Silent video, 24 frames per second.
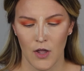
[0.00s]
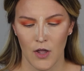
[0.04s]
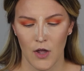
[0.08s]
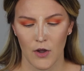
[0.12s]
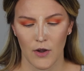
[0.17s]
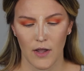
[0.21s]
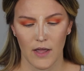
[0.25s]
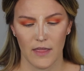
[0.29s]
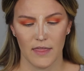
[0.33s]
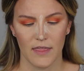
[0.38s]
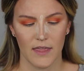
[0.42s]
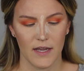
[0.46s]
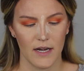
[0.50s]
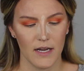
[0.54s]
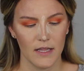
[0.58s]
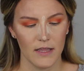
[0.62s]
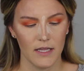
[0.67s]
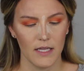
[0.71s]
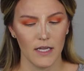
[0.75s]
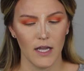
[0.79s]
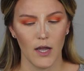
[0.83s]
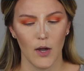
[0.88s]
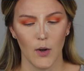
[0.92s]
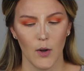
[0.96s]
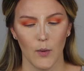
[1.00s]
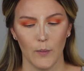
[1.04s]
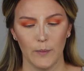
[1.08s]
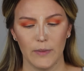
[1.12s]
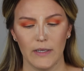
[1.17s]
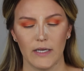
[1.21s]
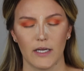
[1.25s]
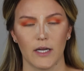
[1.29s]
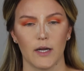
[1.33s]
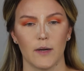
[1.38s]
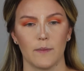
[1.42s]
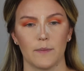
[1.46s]
Okay, then I think I'll
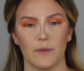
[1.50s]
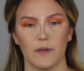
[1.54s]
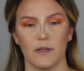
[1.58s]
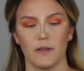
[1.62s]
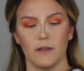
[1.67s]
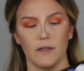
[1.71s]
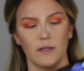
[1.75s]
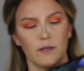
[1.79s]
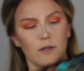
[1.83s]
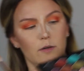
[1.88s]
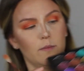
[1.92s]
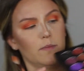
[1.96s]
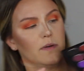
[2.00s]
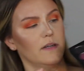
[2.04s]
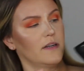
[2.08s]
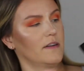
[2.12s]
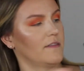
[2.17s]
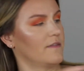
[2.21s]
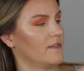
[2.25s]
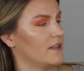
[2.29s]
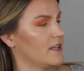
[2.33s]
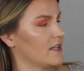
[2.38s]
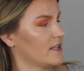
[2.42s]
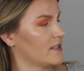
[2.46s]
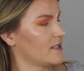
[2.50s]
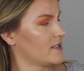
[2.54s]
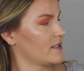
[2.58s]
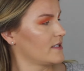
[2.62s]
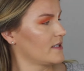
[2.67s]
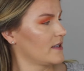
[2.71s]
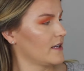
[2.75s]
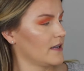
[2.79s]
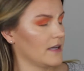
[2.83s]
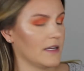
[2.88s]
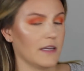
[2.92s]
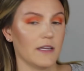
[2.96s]
pick up a little bit of
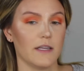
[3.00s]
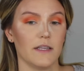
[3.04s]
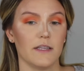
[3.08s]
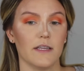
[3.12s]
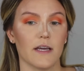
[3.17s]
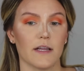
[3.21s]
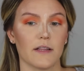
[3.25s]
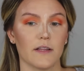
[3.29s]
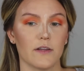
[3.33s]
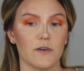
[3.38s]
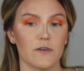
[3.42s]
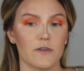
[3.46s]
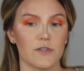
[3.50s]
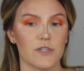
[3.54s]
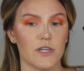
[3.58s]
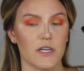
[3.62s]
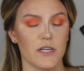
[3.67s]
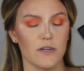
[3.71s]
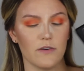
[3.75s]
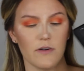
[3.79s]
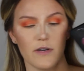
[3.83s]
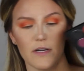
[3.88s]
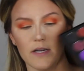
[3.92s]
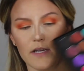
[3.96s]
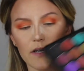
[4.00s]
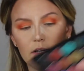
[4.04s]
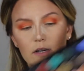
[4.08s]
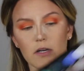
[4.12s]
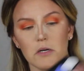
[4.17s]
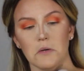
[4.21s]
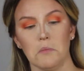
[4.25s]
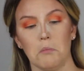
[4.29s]
this yellow shade right here